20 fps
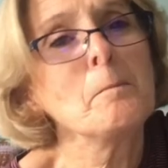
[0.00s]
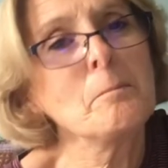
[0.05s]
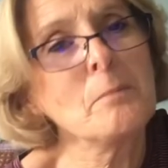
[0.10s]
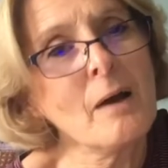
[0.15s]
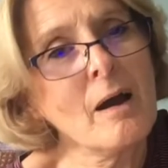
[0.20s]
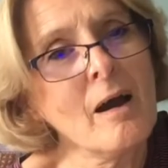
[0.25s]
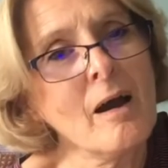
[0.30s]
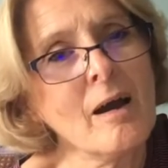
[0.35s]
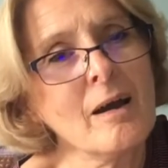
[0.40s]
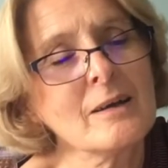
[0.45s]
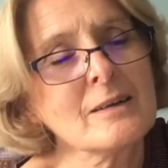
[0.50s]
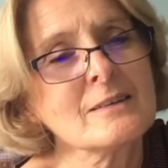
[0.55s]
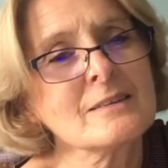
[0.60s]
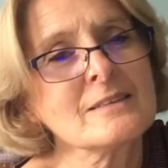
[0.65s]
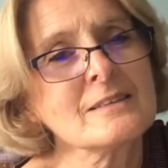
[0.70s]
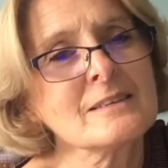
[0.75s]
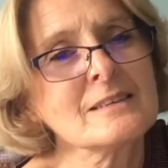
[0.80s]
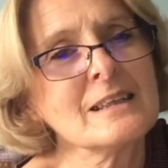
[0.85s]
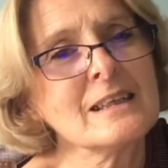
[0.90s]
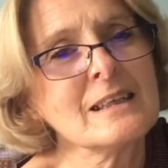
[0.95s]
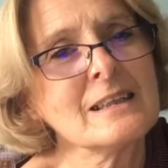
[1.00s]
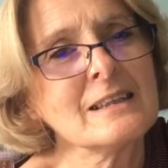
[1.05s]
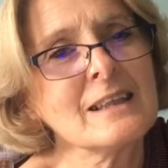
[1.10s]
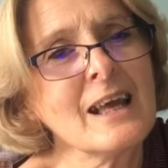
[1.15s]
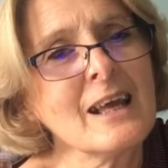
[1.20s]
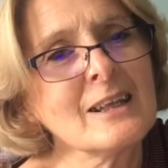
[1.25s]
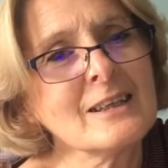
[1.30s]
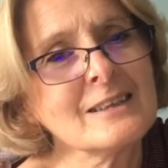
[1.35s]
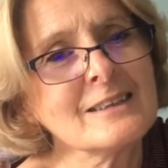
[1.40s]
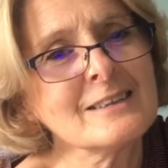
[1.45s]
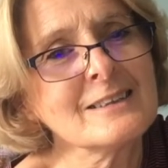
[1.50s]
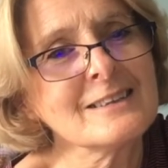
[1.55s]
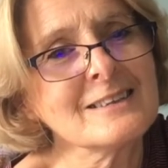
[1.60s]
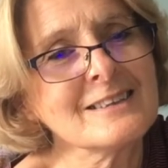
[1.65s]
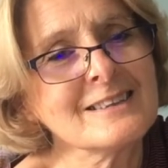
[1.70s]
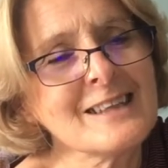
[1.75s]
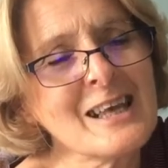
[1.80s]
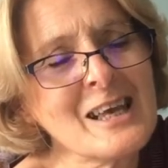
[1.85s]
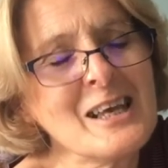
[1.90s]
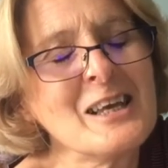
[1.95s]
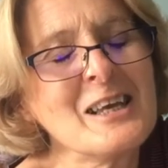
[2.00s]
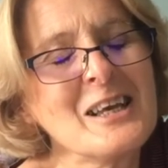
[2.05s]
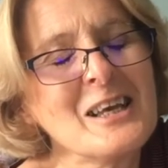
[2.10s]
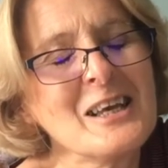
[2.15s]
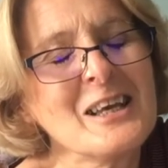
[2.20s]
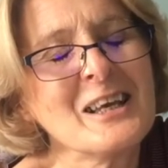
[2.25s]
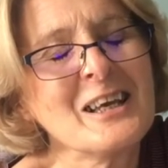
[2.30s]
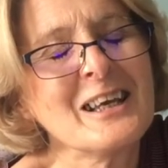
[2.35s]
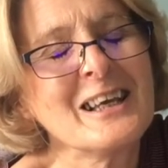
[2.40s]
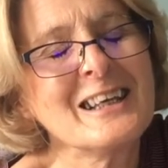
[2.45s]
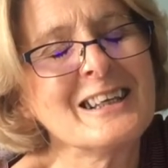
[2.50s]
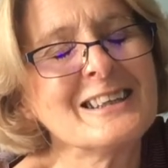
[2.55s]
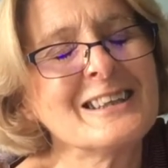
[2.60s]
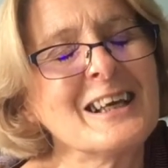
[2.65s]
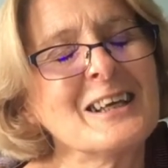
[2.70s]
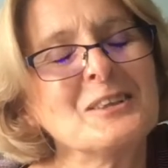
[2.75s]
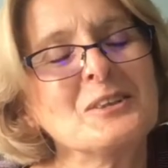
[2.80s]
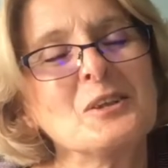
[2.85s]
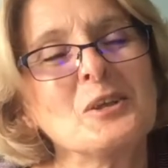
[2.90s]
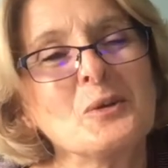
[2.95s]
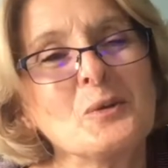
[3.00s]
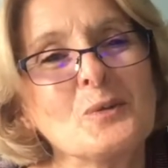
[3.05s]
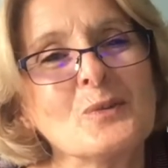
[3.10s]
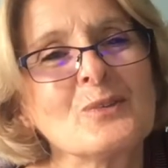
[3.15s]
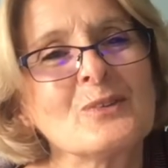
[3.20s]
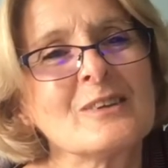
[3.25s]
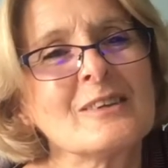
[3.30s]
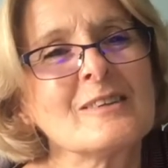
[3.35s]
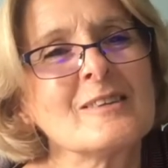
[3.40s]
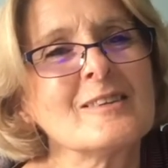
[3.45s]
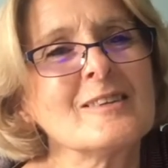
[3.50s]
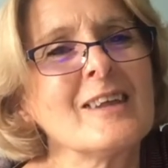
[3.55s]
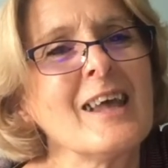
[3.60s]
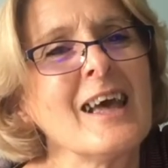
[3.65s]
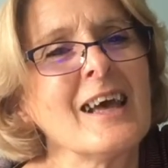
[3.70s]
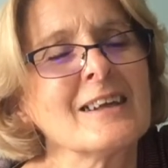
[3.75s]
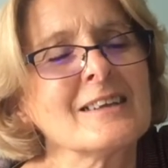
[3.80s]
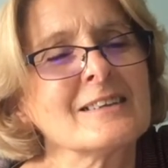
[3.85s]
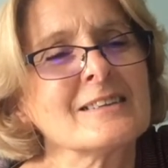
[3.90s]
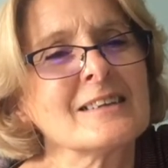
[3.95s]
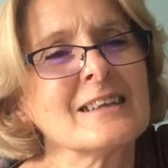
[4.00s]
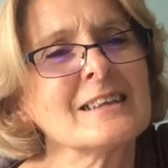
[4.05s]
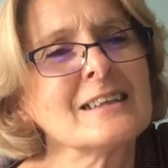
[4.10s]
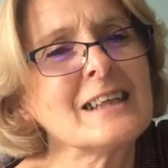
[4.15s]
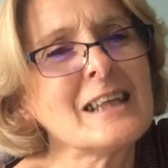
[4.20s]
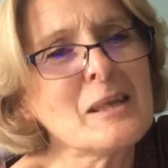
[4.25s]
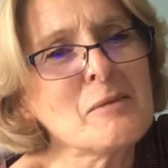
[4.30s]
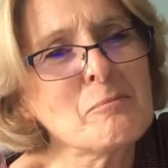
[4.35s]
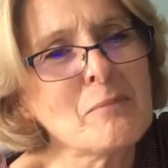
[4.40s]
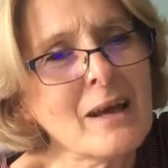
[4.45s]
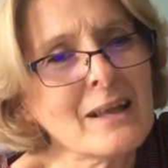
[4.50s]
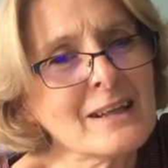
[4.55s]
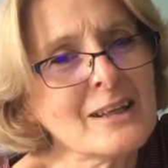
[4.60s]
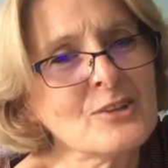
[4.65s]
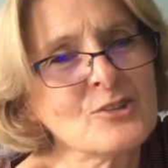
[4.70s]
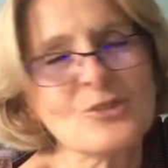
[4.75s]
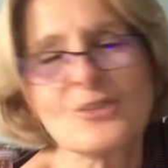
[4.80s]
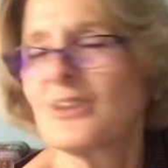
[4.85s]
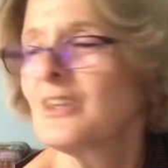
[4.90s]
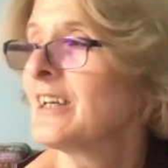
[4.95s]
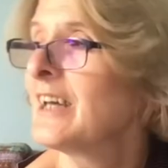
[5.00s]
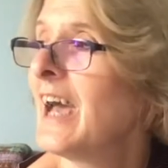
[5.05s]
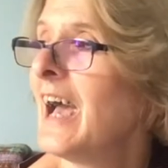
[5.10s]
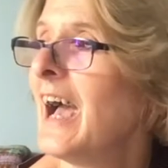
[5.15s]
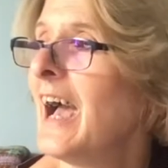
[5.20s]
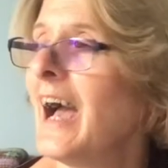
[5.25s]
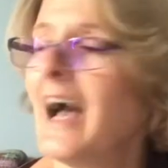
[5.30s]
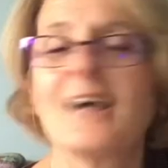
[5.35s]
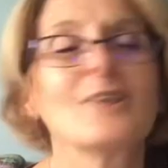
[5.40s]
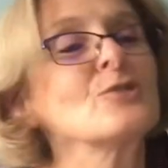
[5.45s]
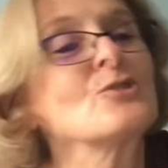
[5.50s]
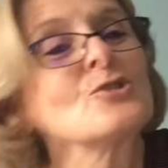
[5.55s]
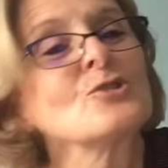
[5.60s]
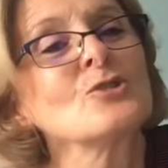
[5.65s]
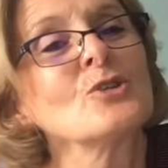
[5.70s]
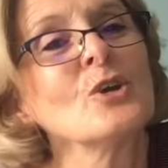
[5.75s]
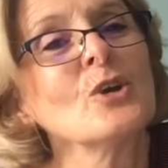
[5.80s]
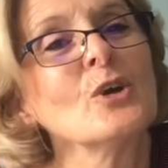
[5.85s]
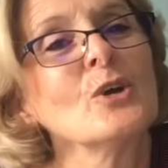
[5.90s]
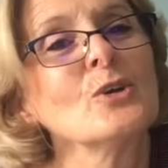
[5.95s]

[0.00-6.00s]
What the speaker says: But he then used his net and he managed to catch